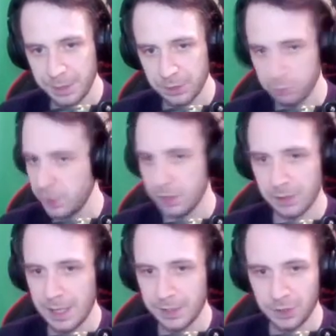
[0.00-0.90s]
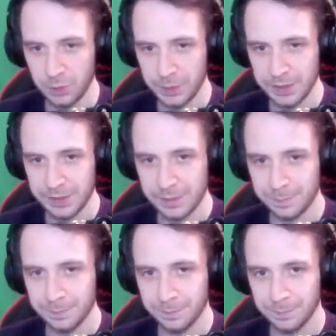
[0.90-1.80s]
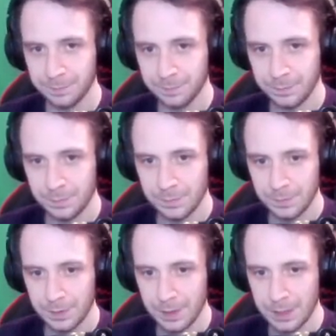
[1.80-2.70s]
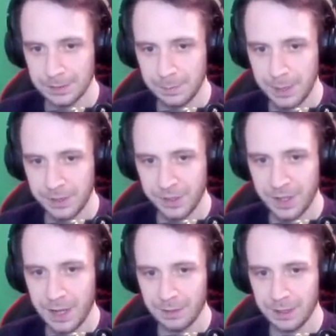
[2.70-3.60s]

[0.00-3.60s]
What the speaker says: we don't like nobodies. And depending on how they're going to